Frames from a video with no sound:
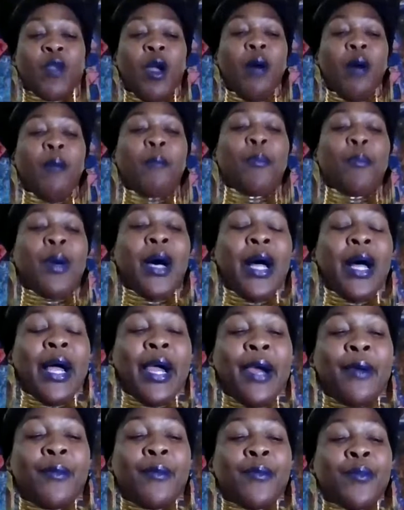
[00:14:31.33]

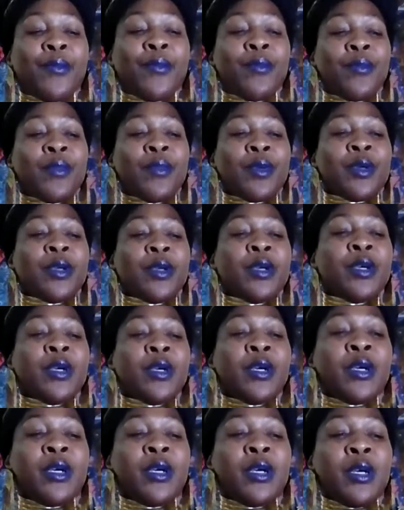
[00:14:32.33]
But
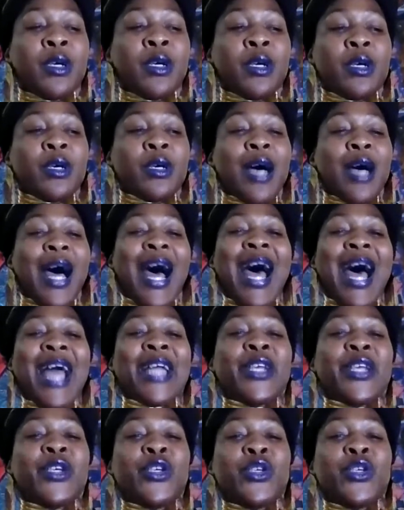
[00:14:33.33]
I
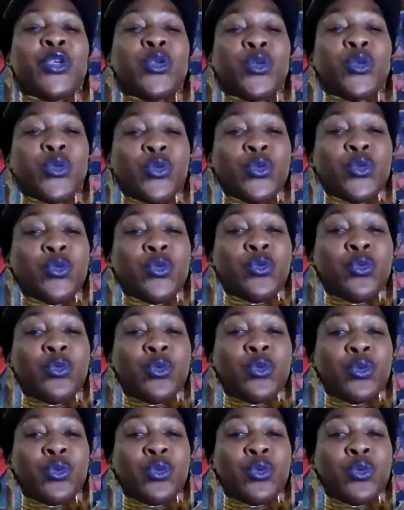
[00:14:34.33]
knew